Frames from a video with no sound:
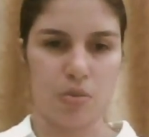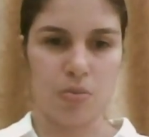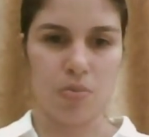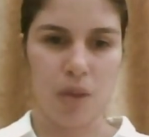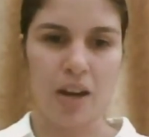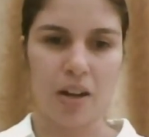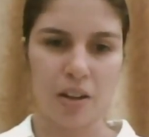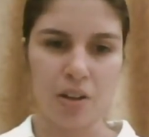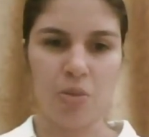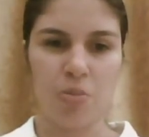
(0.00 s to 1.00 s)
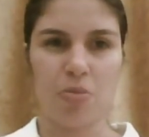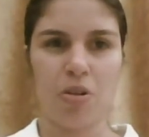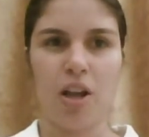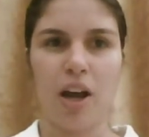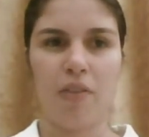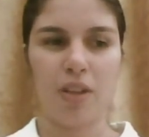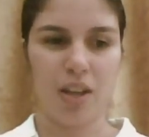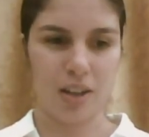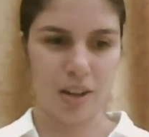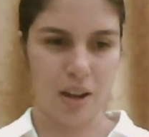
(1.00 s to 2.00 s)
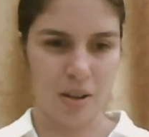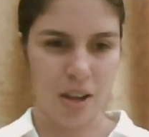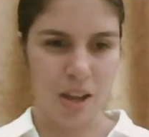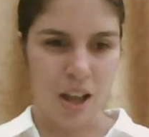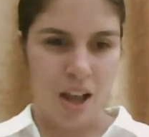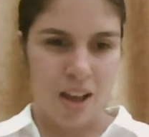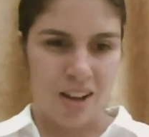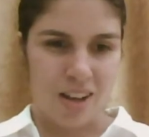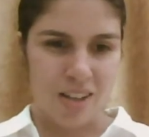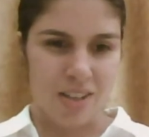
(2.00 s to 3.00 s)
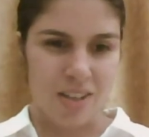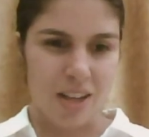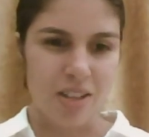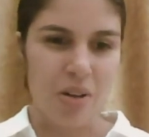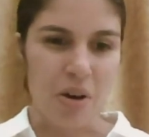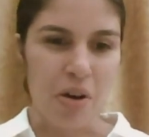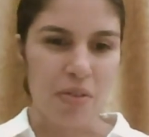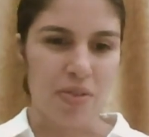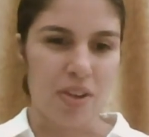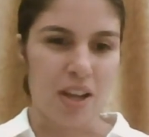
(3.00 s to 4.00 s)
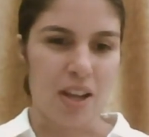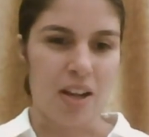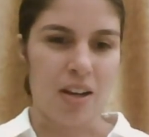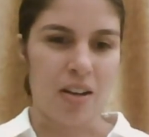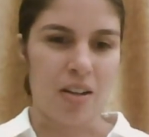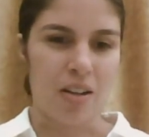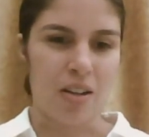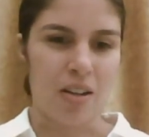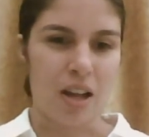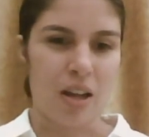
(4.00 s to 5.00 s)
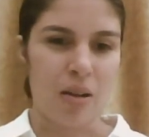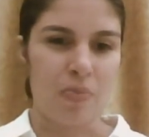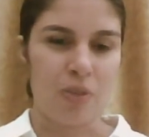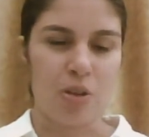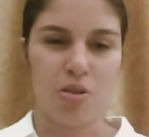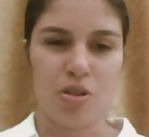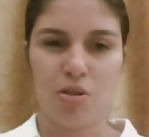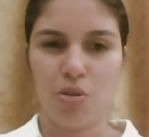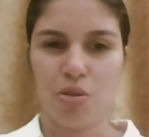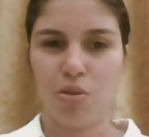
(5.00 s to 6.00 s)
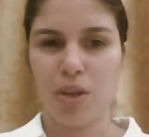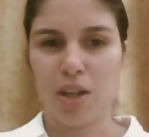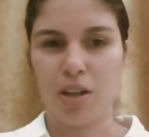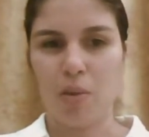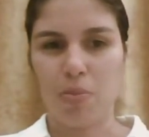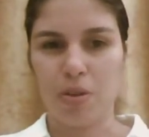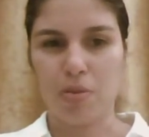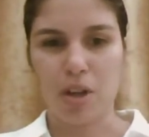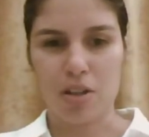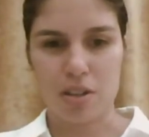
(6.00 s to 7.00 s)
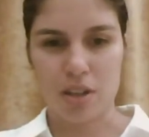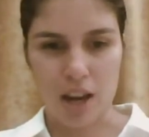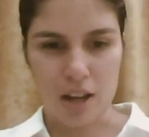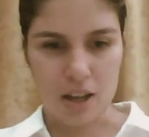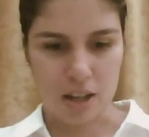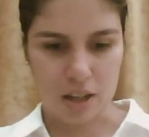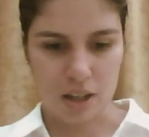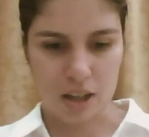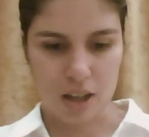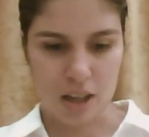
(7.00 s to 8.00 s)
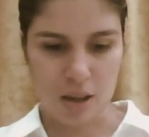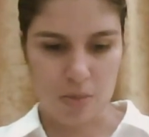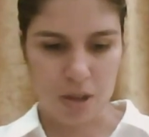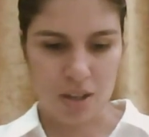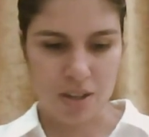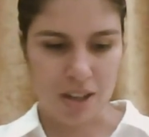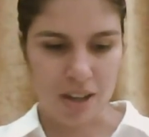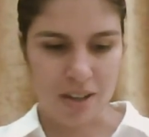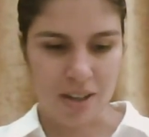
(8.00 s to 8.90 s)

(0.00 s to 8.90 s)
made it a little bit more lively, and I sent it off, and Chris called me a couple of months later, and he said,